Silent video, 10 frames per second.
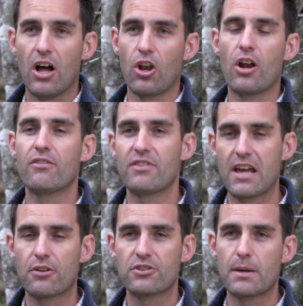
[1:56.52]
a lot of
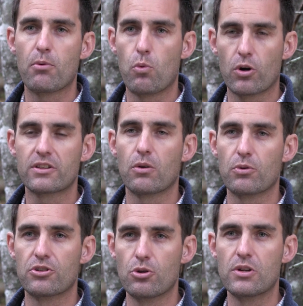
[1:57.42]
the other type of work that
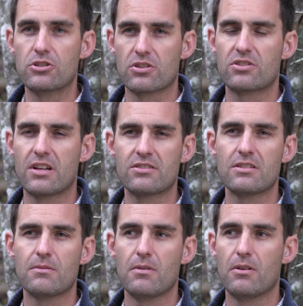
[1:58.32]
we're doing just
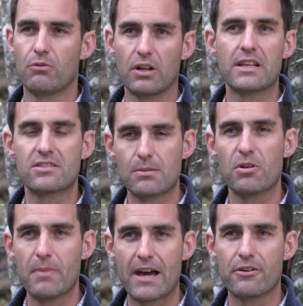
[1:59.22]
doesn't really
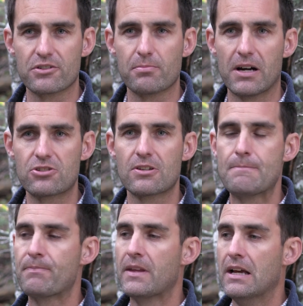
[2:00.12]
seem to matter as much.
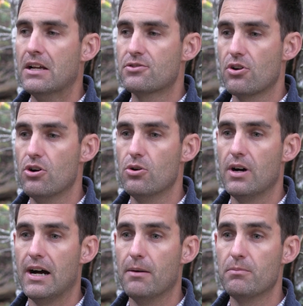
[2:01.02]

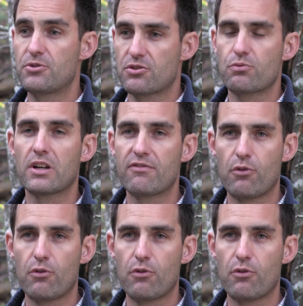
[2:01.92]
So just really